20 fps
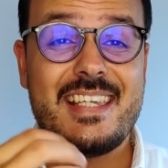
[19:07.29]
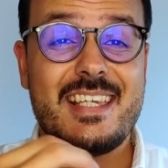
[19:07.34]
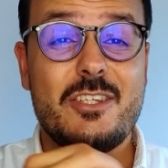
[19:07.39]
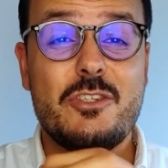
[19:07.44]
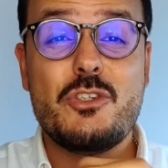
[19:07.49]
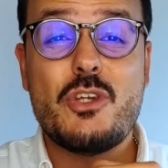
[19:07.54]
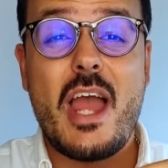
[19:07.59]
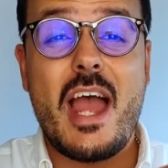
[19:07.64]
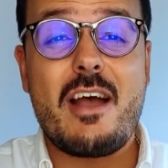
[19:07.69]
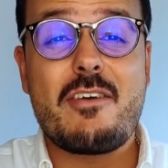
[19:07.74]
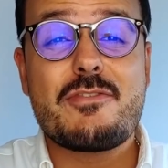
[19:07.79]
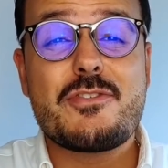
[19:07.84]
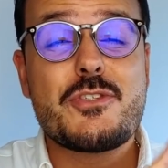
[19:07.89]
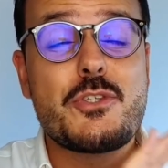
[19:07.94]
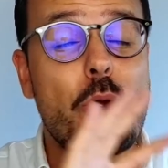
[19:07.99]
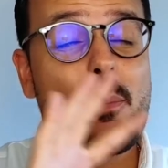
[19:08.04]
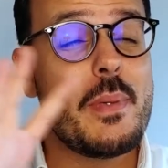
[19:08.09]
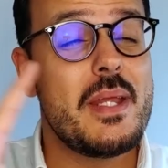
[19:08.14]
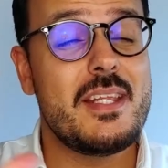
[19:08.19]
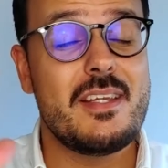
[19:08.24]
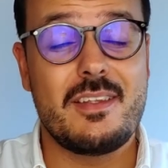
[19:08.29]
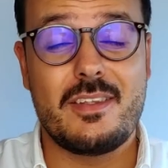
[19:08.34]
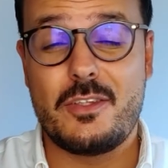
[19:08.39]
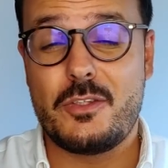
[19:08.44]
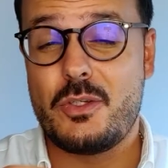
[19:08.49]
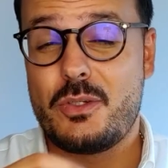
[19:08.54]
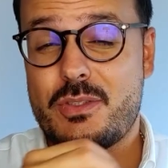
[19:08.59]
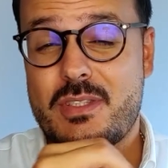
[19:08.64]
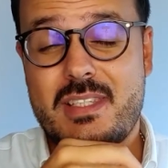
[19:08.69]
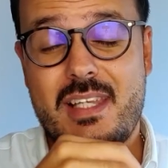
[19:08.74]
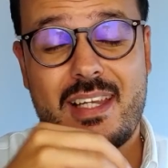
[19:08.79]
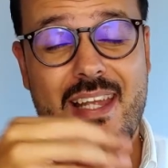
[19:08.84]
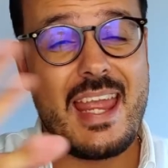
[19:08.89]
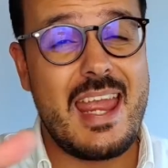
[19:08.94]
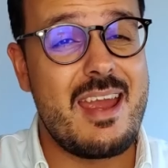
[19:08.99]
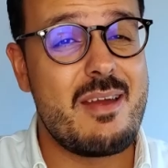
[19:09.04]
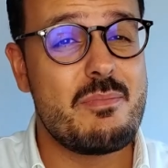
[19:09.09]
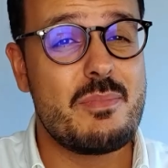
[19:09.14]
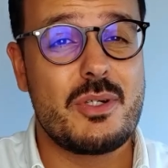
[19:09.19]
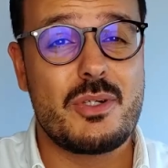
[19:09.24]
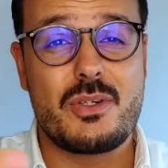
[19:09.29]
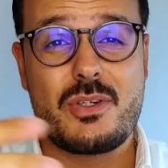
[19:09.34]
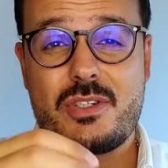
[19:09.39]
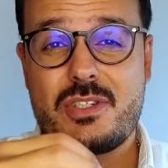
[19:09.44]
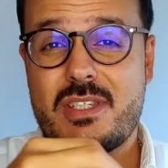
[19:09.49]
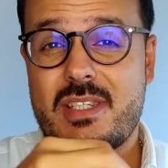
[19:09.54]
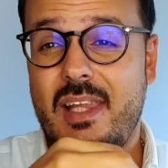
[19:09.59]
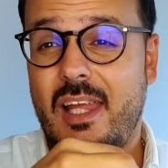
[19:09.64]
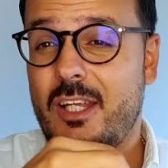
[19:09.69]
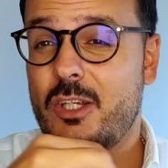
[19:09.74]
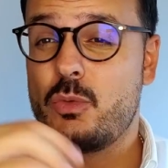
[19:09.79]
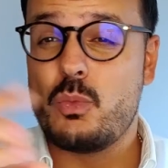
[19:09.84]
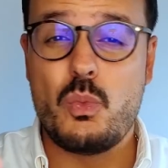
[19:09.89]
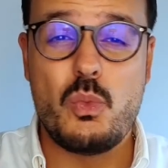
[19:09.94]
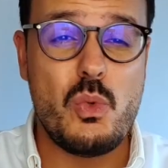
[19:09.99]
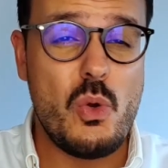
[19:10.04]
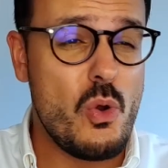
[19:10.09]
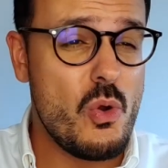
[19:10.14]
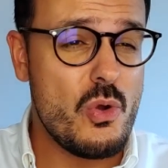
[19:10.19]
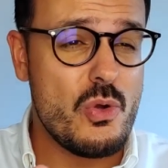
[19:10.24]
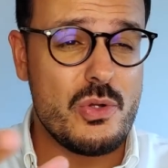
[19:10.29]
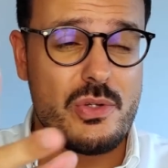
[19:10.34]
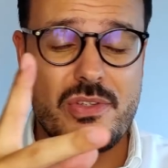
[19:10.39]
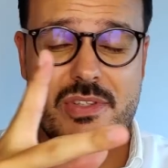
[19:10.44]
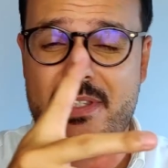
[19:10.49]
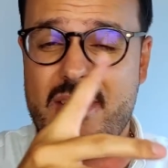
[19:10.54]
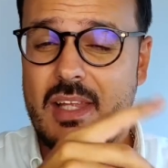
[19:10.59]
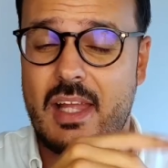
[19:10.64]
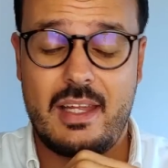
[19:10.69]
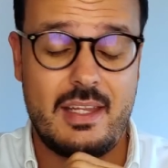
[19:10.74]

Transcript: you have so many other notes like ambers, like woods.